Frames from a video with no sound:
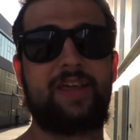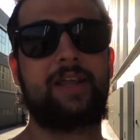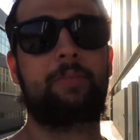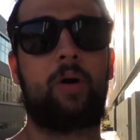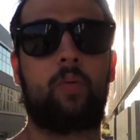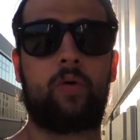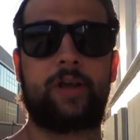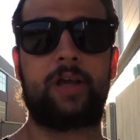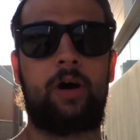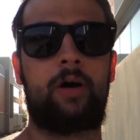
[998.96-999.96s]
thinking about
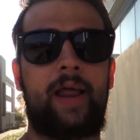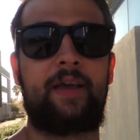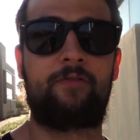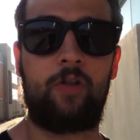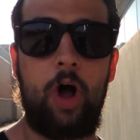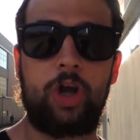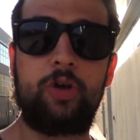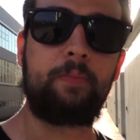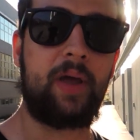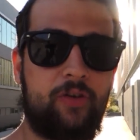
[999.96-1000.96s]
working on a
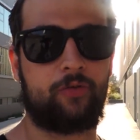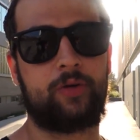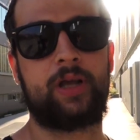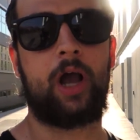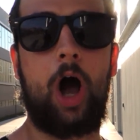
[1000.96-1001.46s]
vlogumentary